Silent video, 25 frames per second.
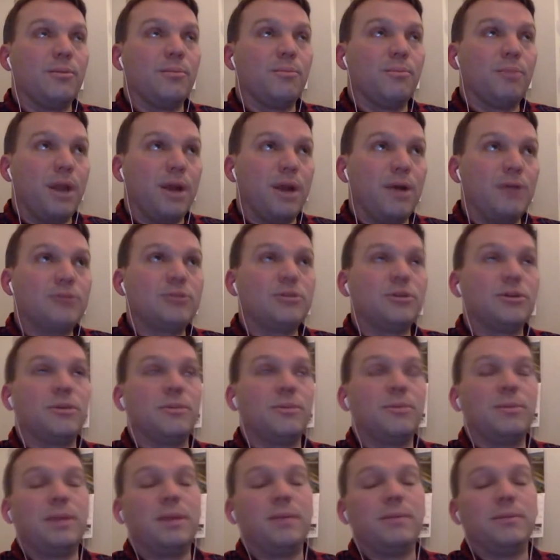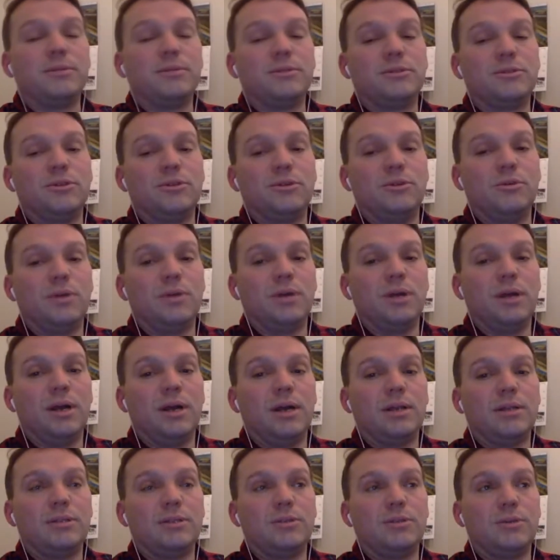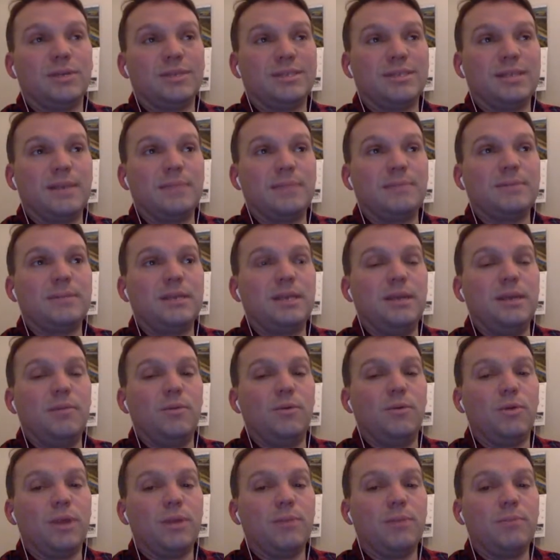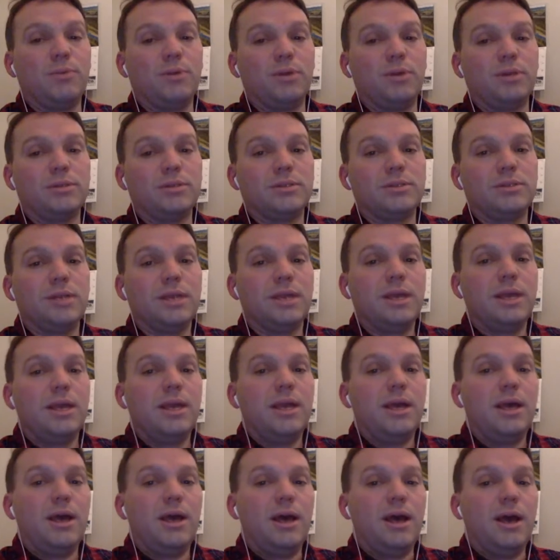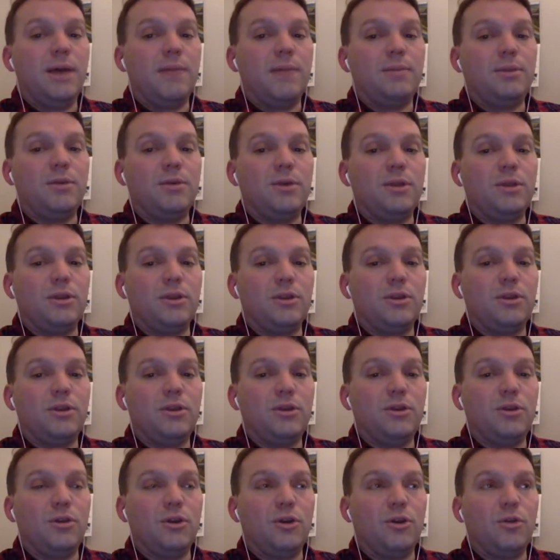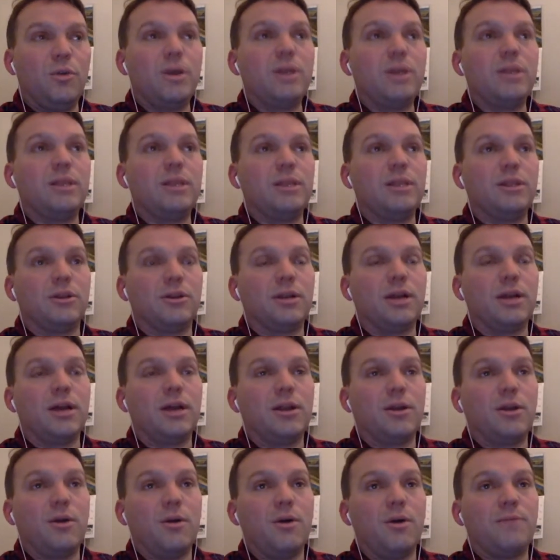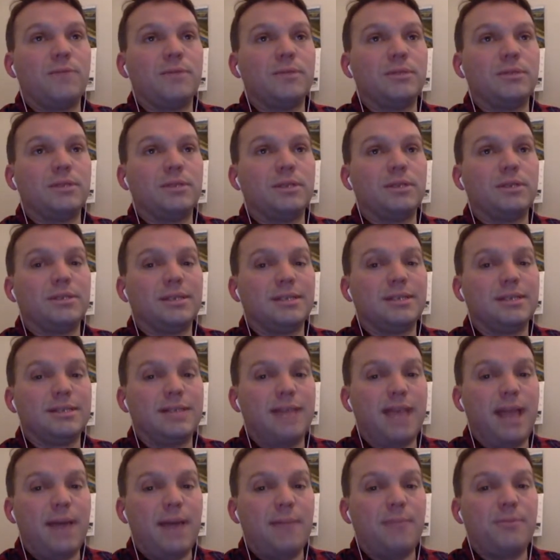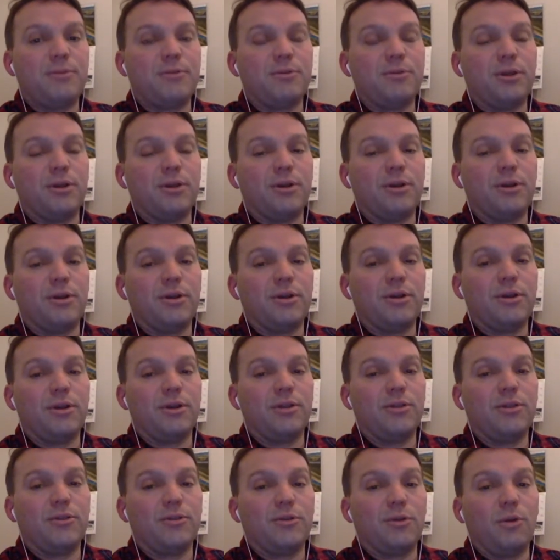browser to be able to accept keyboard inputs, you can quickly learn how to go off and to tab through a